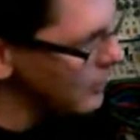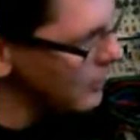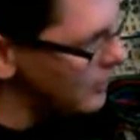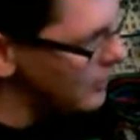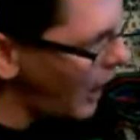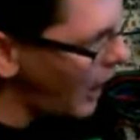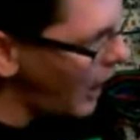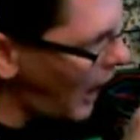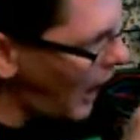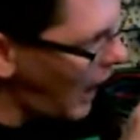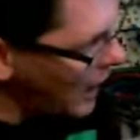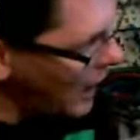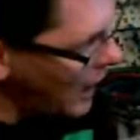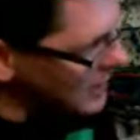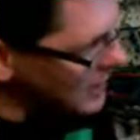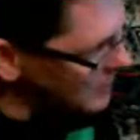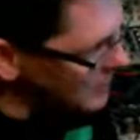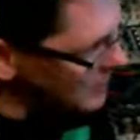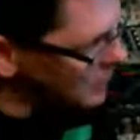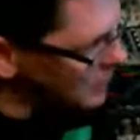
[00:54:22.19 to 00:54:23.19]
idea
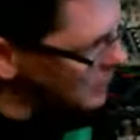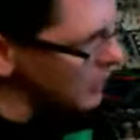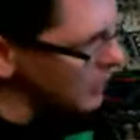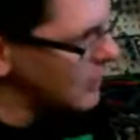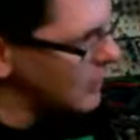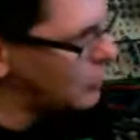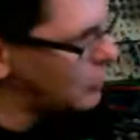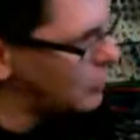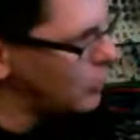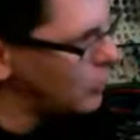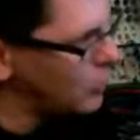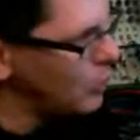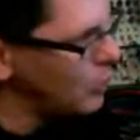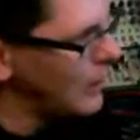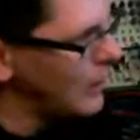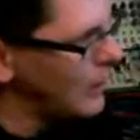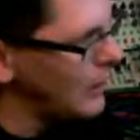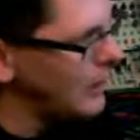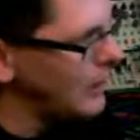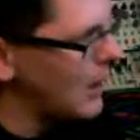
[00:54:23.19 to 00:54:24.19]
between the two
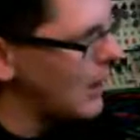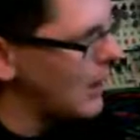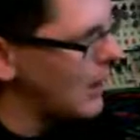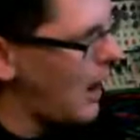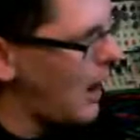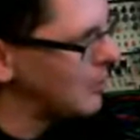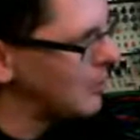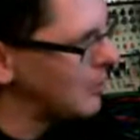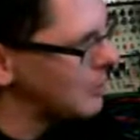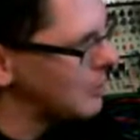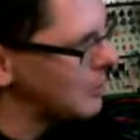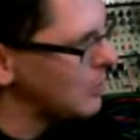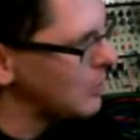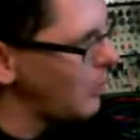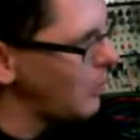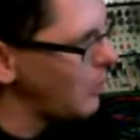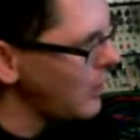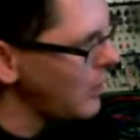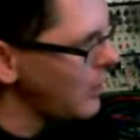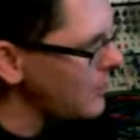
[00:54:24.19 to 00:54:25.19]
lit knobs,
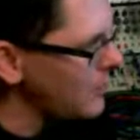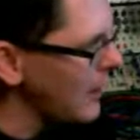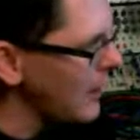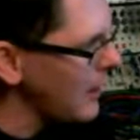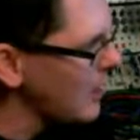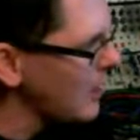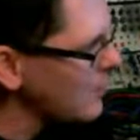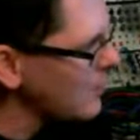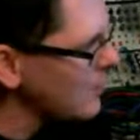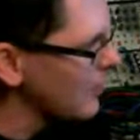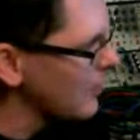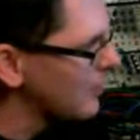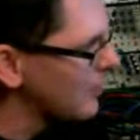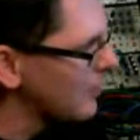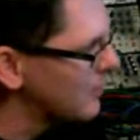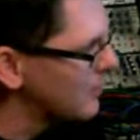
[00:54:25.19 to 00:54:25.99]
where did that come from?